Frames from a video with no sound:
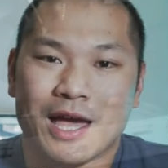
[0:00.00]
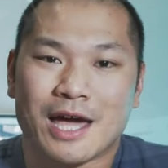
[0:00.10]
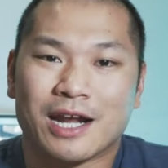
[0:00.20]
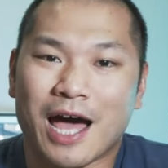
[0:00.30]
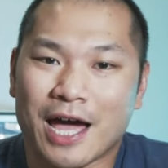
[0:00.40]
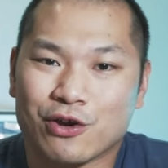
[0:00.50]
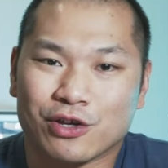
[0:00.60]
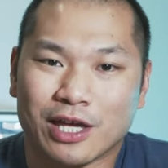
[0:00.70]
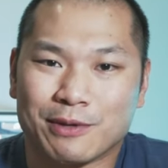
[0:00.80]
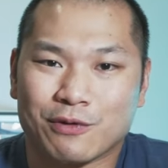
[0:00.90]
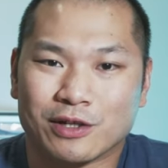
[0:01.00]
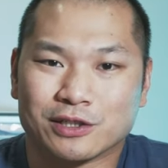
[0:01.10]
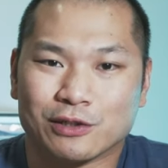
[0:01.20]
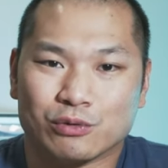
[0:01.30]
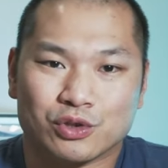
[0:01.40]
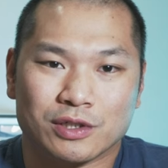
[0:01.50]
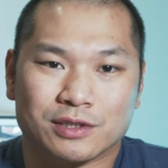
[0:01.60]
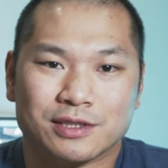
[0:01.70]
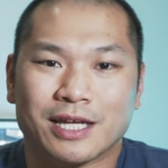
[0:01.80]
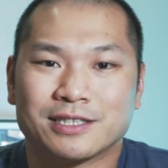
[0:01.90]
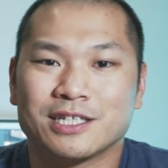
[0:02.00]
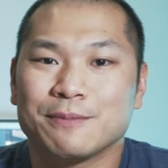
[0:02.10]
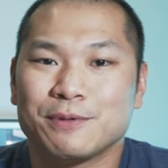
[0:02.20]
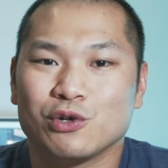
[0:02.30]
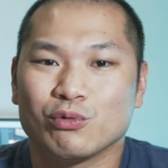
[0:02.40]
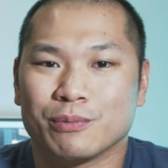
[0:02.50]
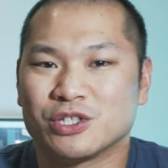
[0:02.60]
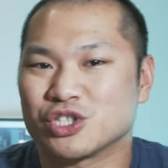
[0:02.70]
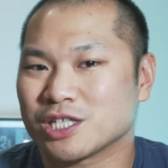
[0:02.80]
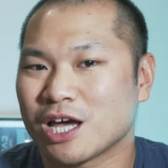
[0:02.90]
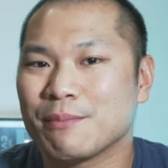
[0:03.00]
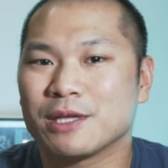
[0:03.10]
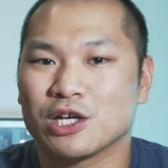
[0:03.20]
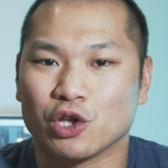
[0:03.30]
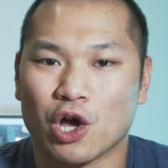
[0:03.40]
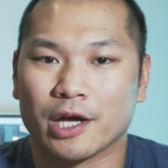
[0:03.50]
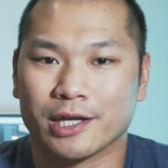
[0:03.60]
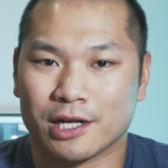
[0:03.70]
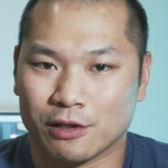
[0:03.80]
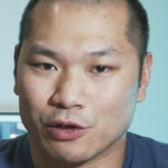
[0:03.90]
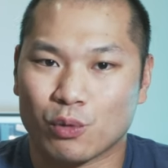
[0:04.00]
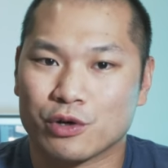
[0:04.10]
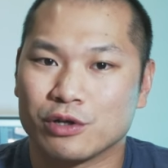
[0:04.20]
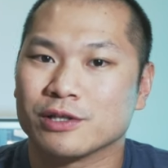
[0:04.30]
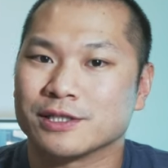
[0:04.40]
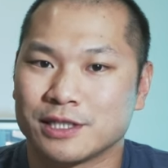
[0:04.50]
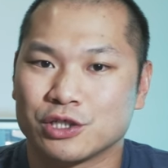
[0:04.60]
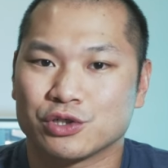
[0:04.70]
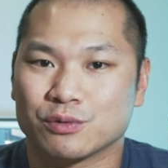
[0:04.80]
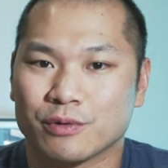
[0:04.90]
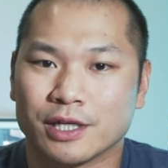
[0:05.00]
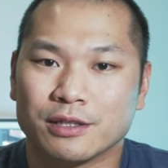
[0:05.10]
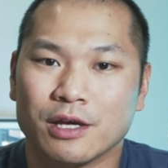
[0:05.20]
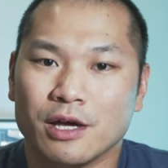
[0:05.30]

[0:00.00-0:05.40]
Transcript: at higher gaming resolutions, that CPU will be just humming along at a lower utilization rate,